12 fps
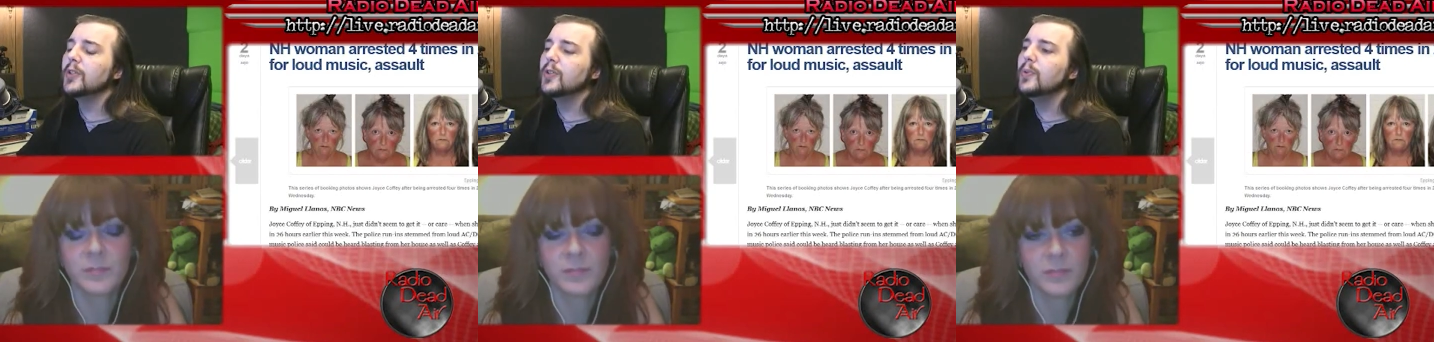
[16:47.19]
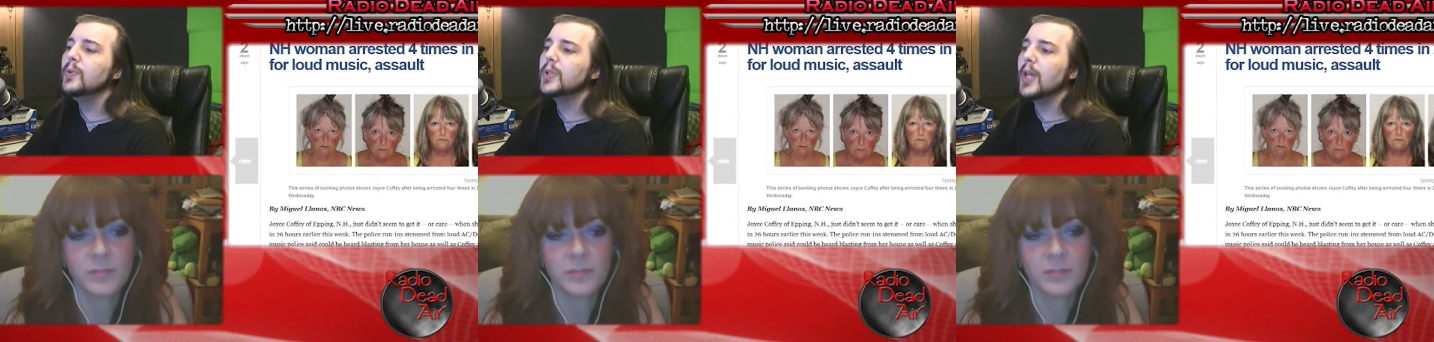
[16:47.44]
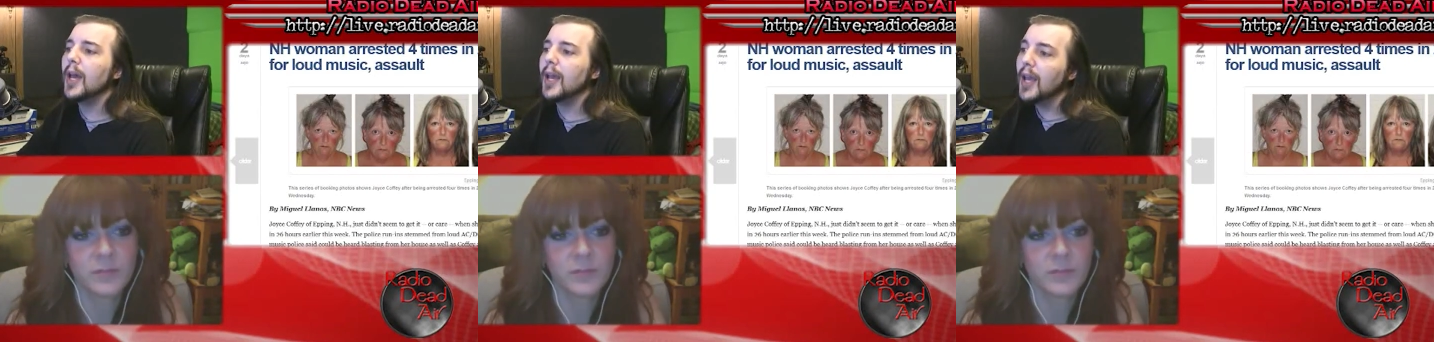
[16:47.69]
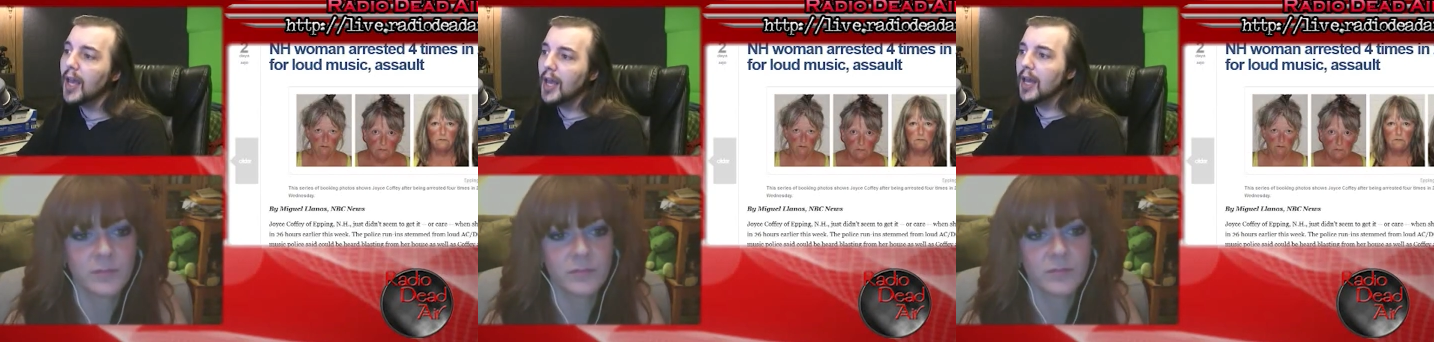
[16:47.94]

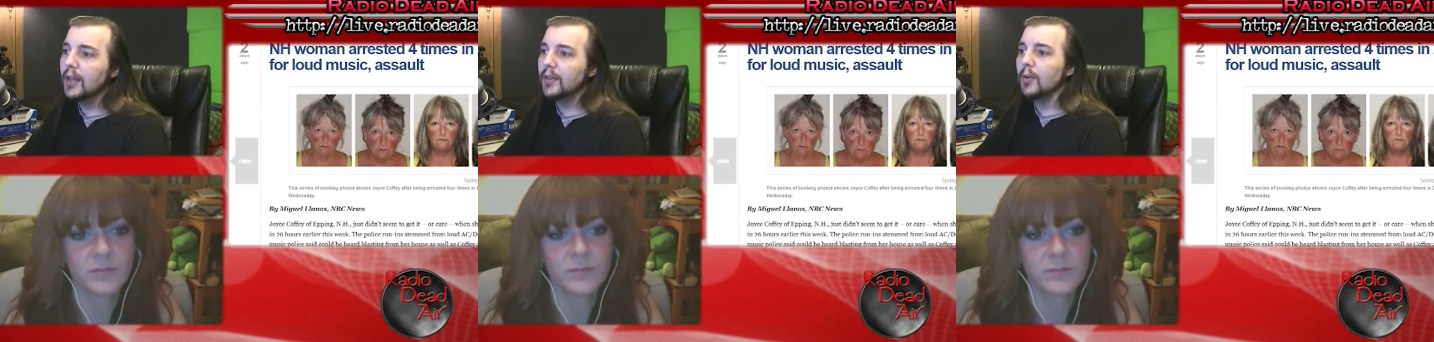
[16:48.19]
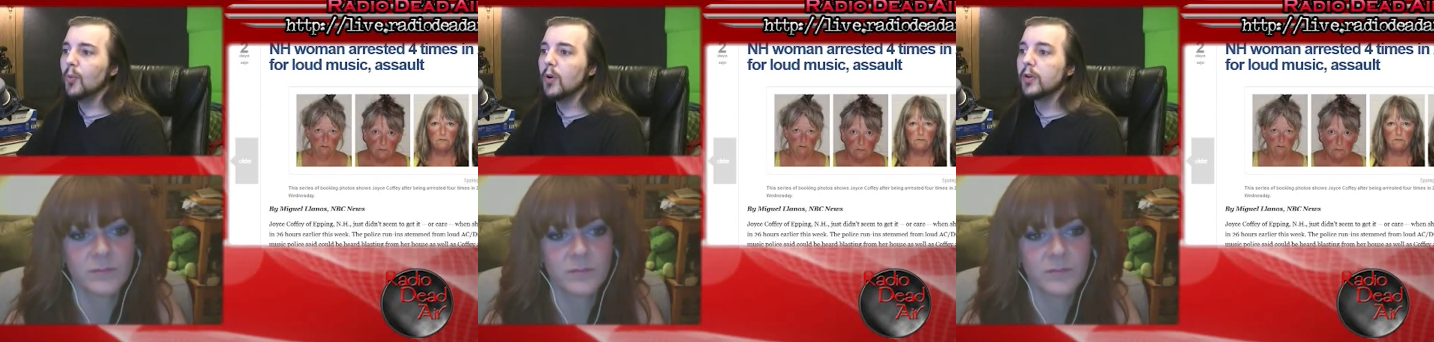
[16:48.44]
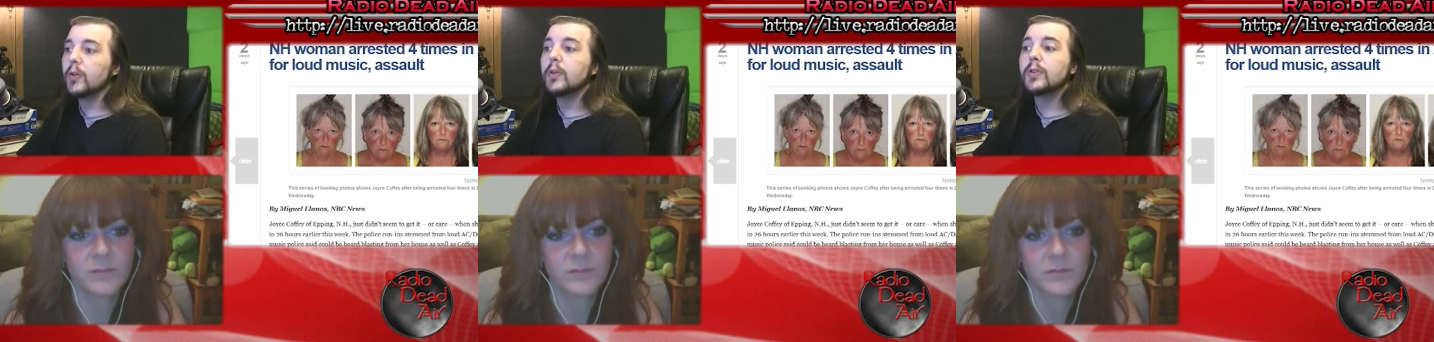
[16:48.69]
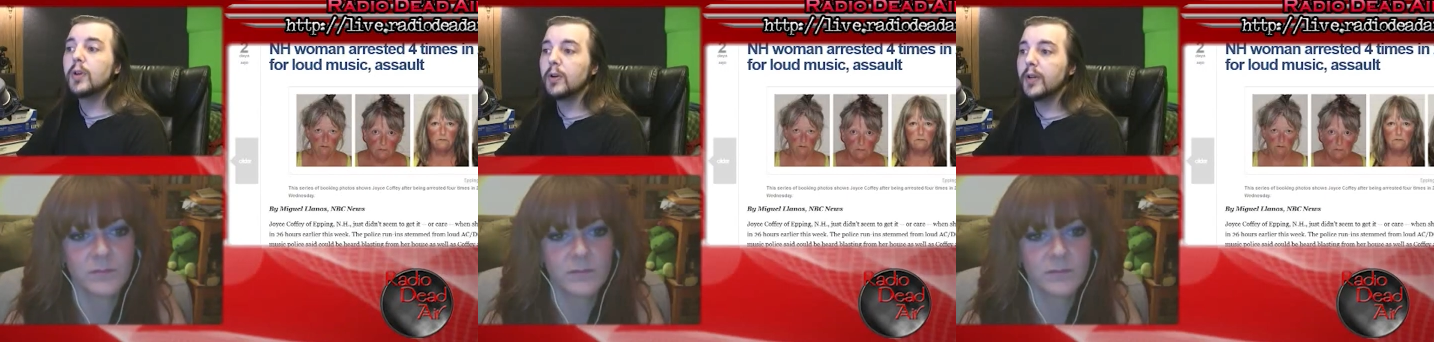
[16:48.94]
Speaker 1: Tuesday. They warned her to
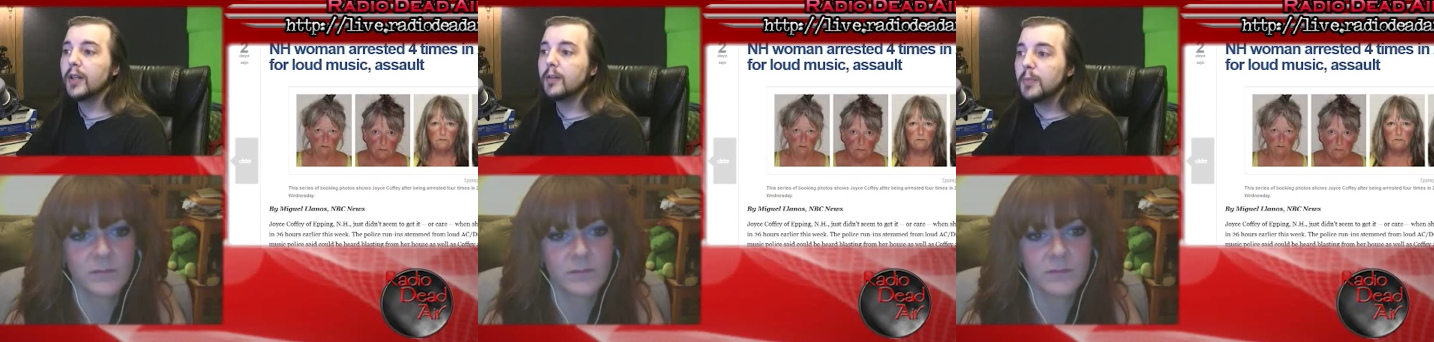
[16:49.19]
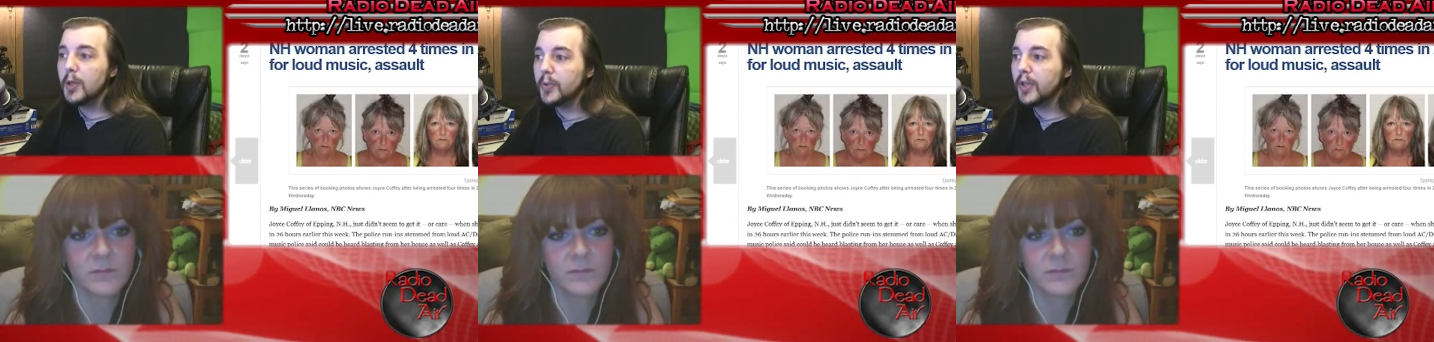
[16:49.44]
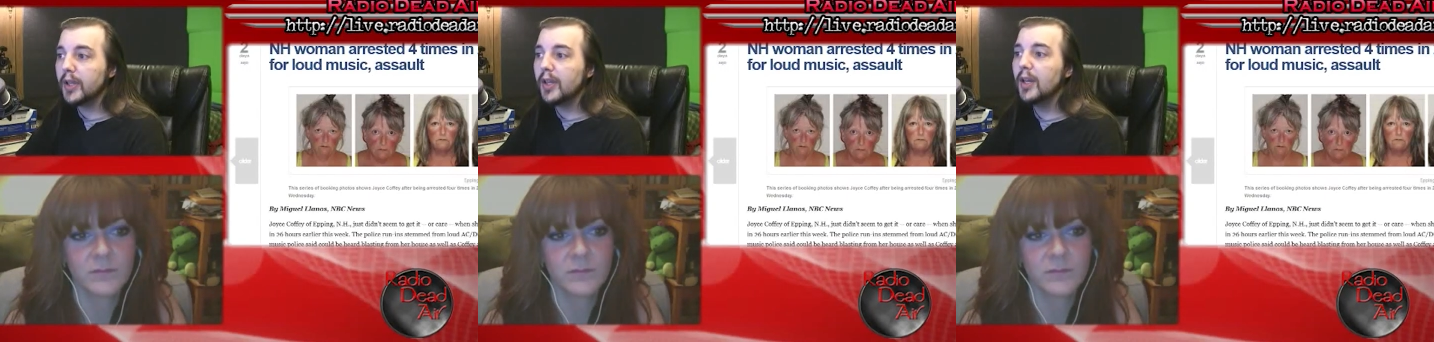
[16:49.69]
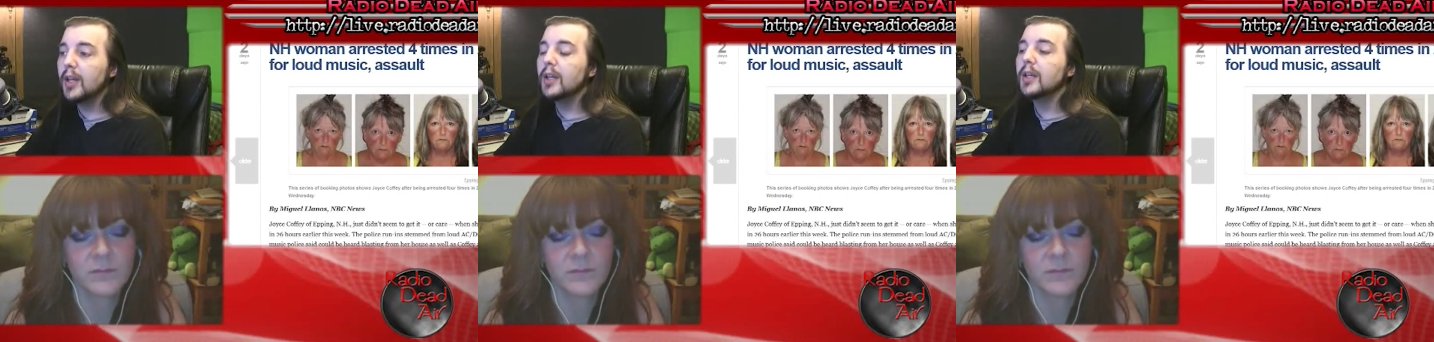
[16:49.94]
turn down the music.